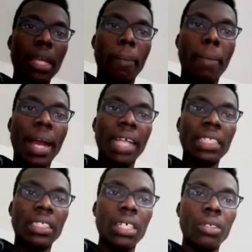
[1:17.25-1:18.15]
a
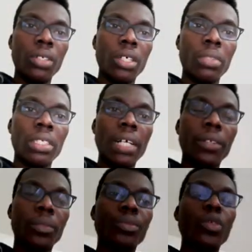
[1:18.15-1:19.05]
bacterium
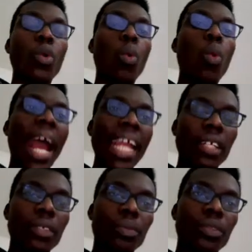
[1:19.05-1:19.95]
cell.
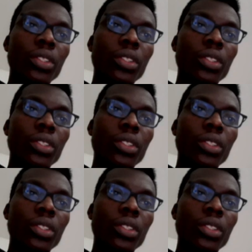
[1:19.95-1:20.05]
Why?